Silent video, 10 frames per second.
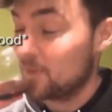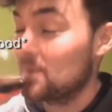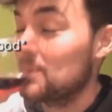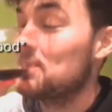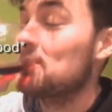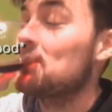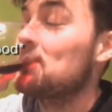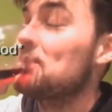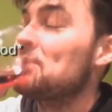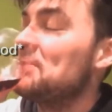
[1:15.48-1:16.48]

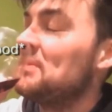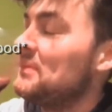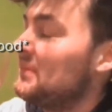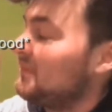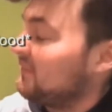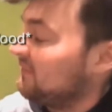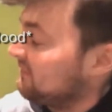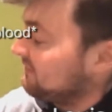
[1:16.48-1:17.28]
Nothing is said.